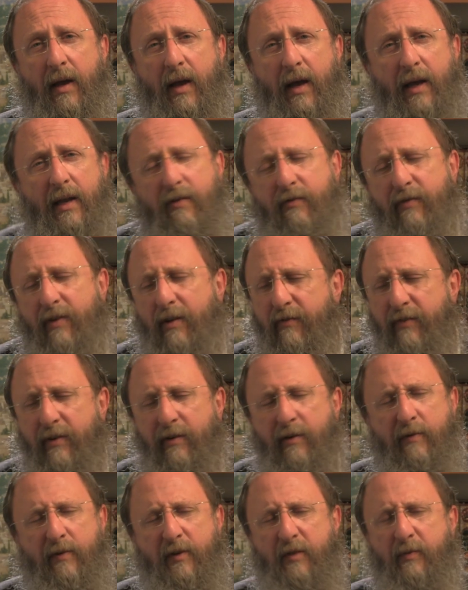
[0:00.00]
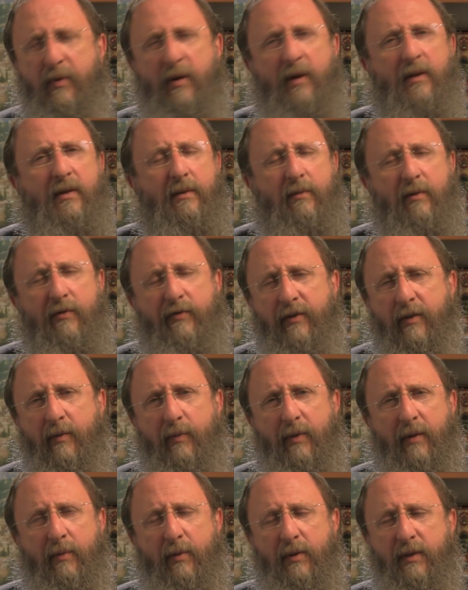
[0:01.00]
And he felt very responsible for the
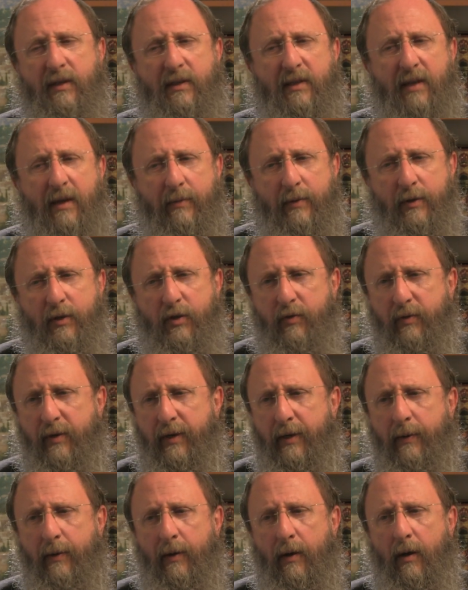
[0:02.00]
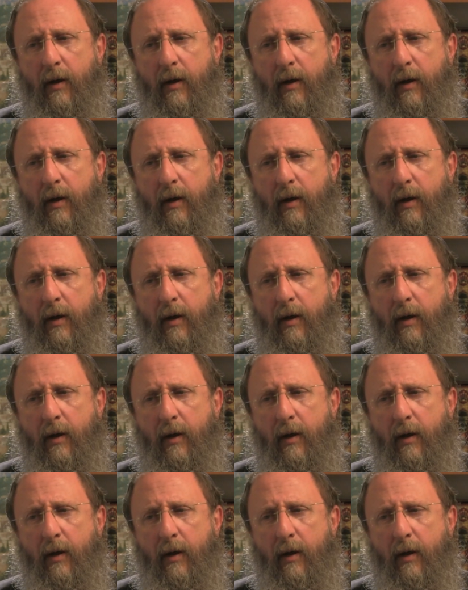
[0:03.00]
people to demonstrate